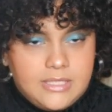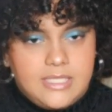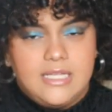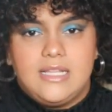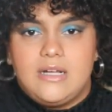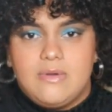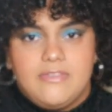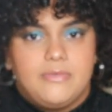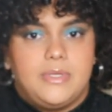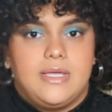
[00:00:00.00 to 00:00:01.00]
take that away
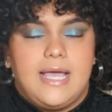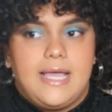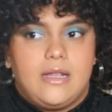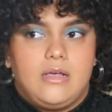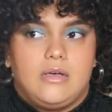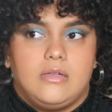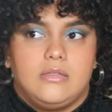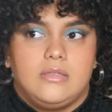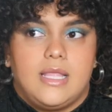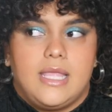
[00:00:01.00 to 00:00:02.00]
from you at all,
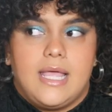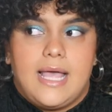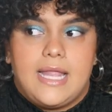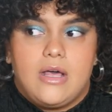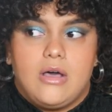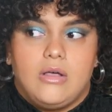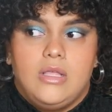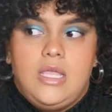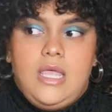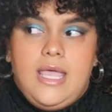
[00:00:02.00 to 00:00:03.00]
like at all.
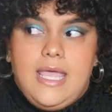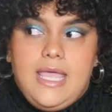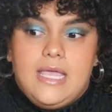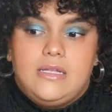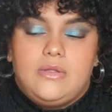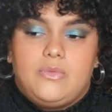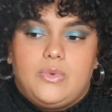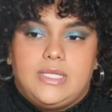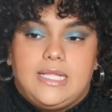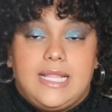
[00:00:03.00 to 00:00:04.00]
And
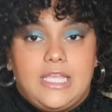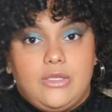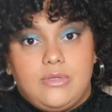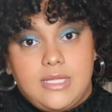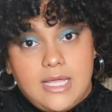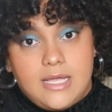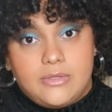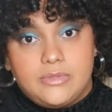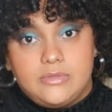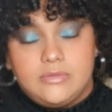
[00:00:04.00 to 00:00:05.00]
when they let you
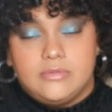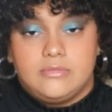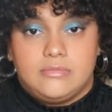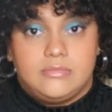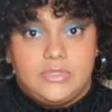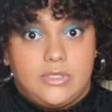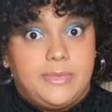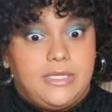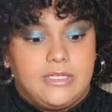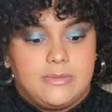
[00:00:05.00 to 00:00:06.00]
down, don't
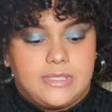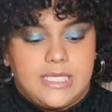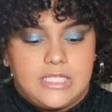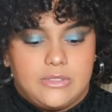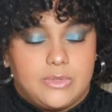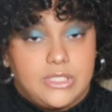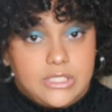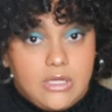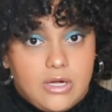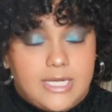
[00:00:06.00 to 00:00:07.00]
meet your expectation, which is
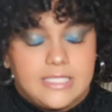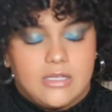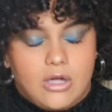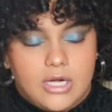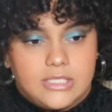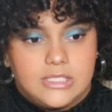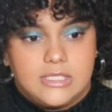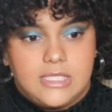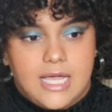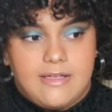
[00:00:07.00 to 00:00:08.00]
hard. It's hard to
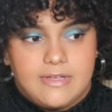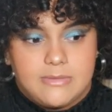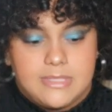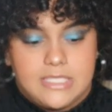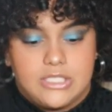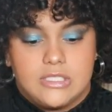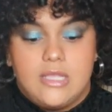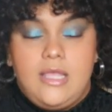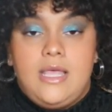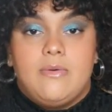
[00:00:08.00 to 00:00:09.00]
not have expectations.
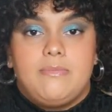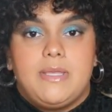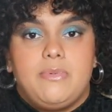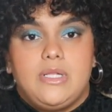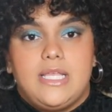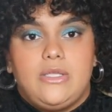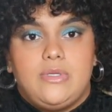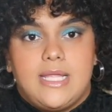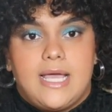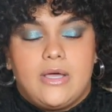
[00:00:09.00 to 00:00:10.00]
When people let you
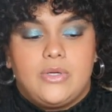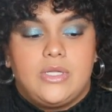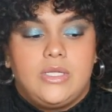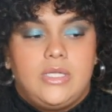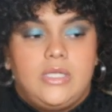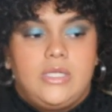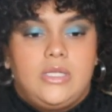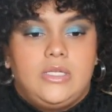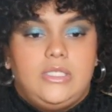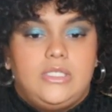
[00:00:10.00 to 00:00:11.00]
down,
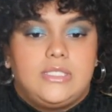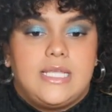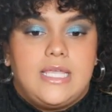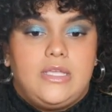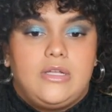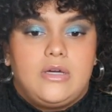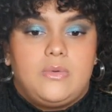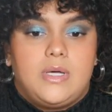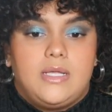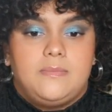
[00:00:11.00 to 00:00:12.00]
you say, you know
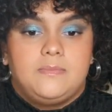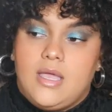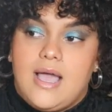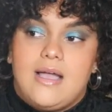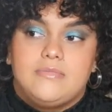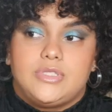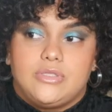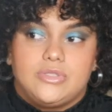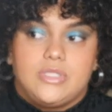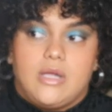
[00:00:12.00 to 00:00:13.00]
what? I'm
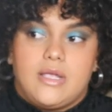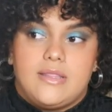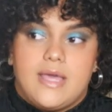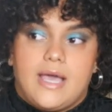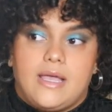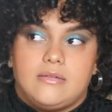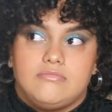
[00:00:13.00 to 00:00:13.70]
so sorry that